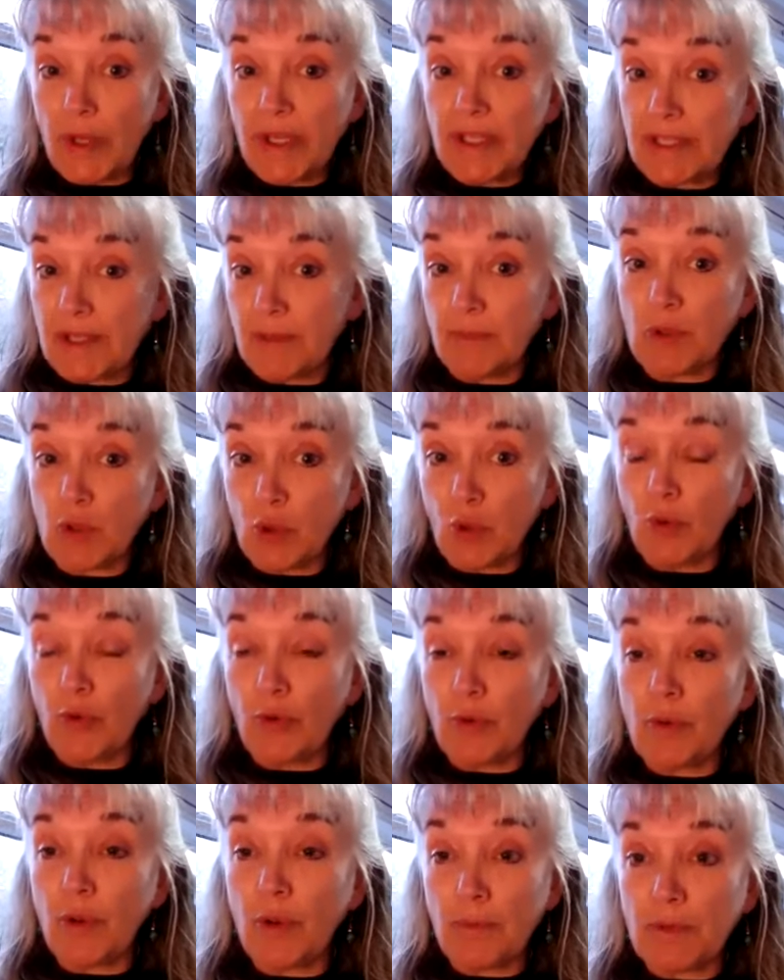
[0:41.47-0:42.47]
is
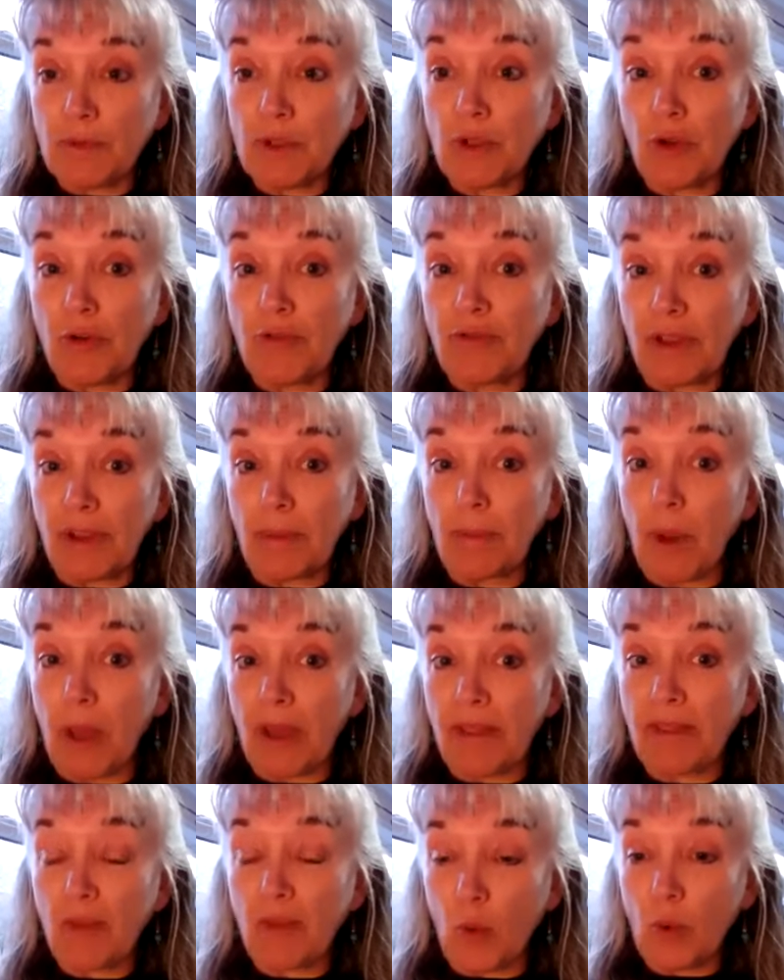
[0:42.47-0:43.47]
observing
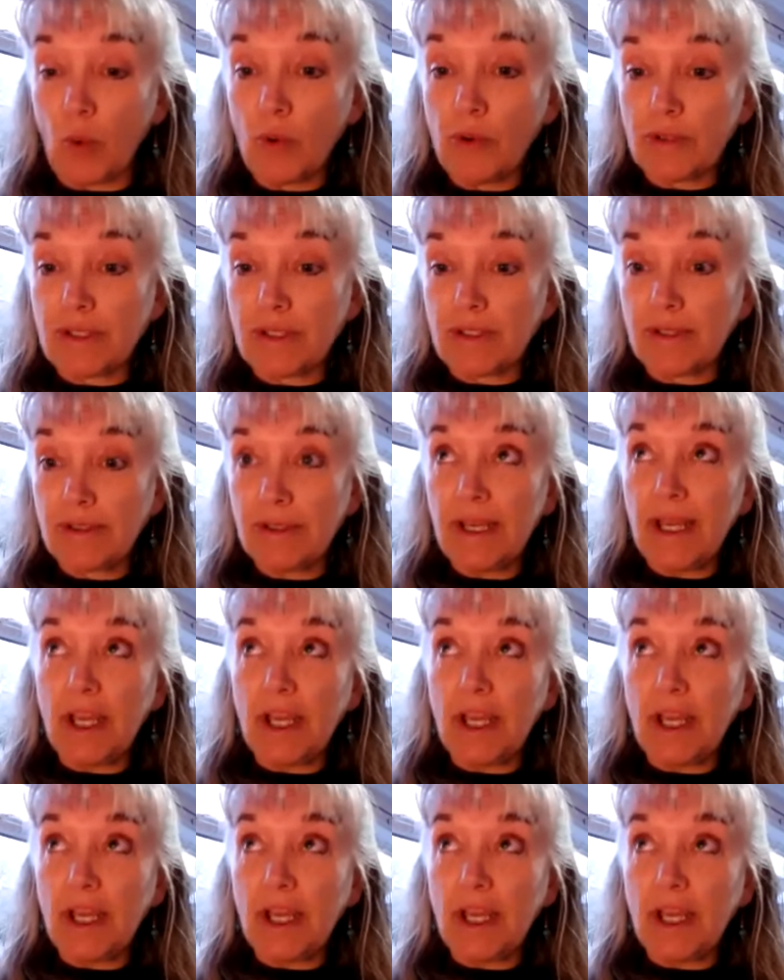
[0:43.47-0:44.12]
my thoughts?